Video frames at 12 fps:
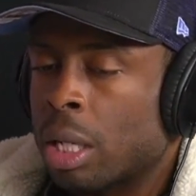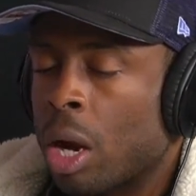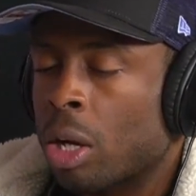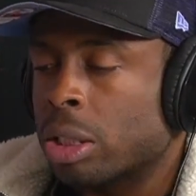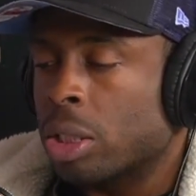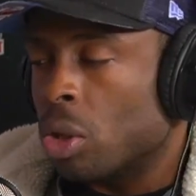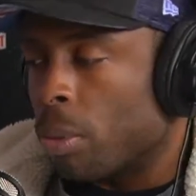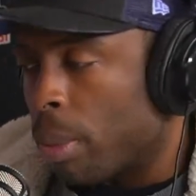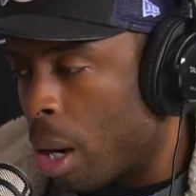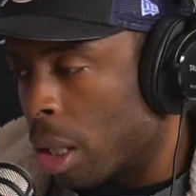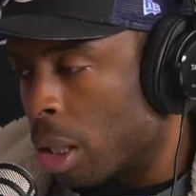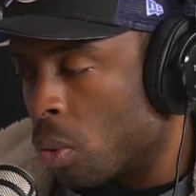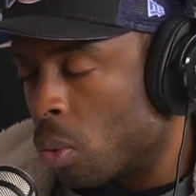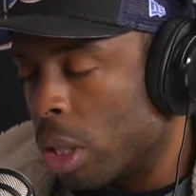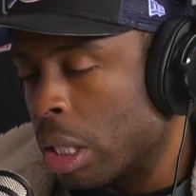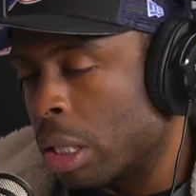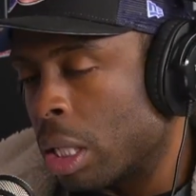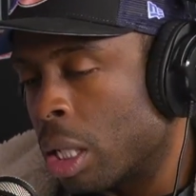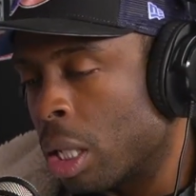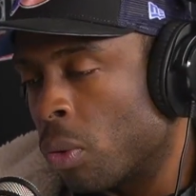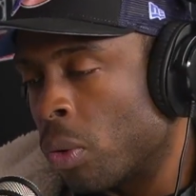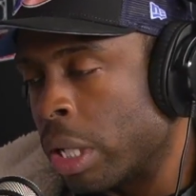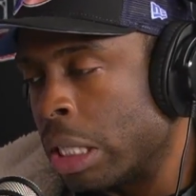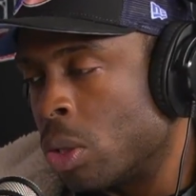Still Ballin' with
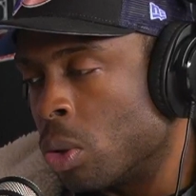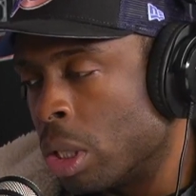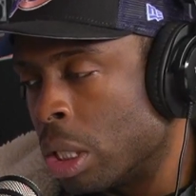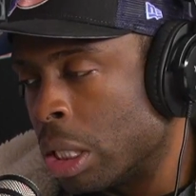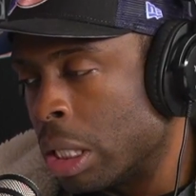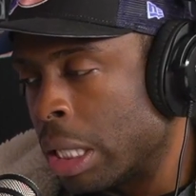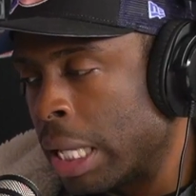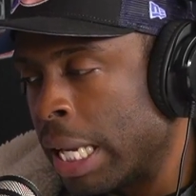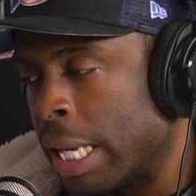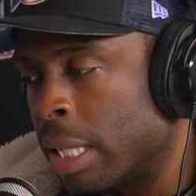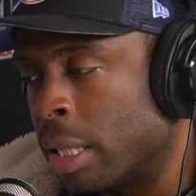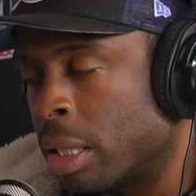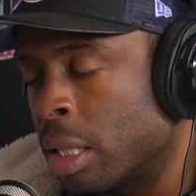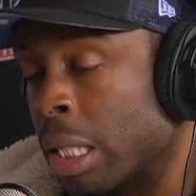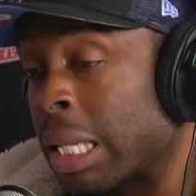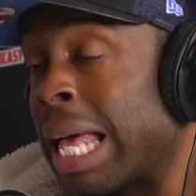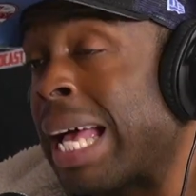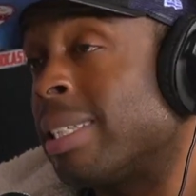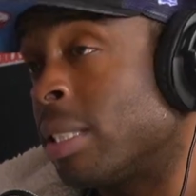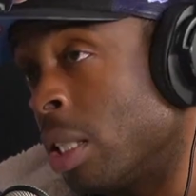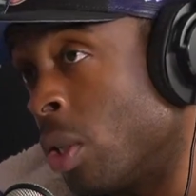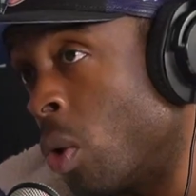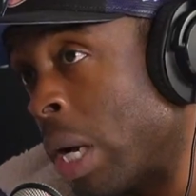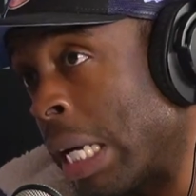Runny Do Good, and the last
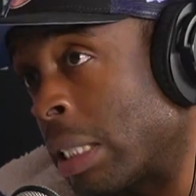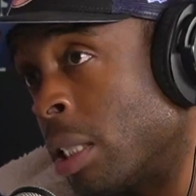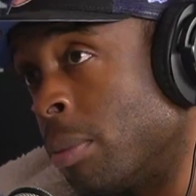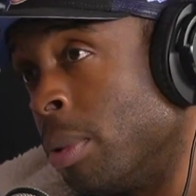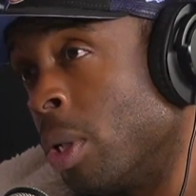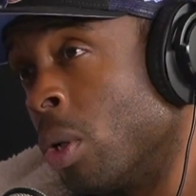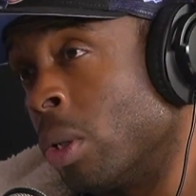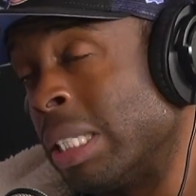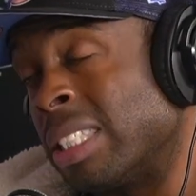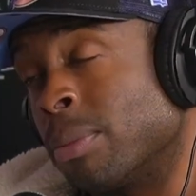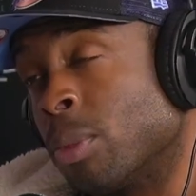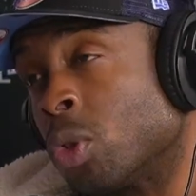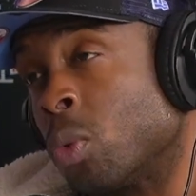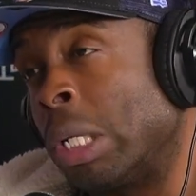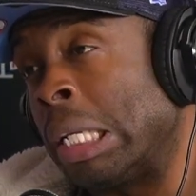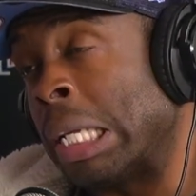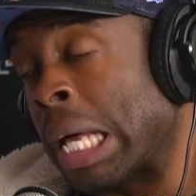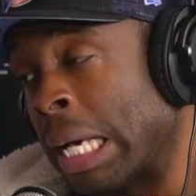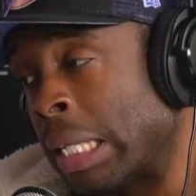single will actually be on December 29th.